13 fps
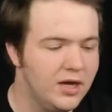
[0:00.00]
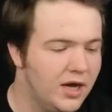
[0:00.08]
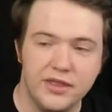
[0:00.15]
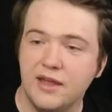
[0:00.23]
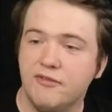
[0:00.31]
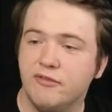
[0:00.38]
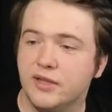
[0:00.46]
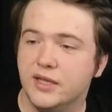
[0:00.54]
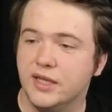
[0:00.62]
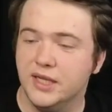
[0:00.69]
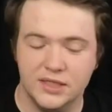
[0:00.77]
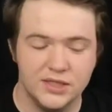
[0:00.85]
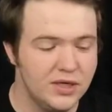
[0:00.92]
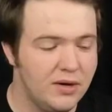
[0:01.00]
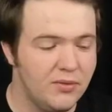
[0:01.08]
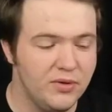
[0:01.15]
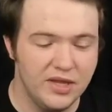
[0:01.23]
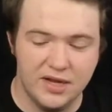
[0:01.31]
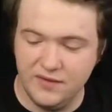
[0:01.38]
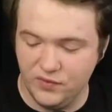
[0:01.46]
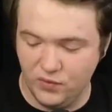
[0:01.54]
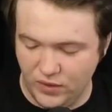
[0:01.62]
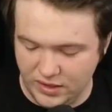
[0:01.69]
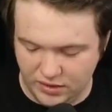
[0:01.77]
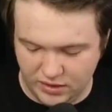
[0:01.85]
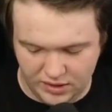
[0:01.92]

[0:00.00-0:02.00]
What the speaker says: Thankfully, it's not with any of the width,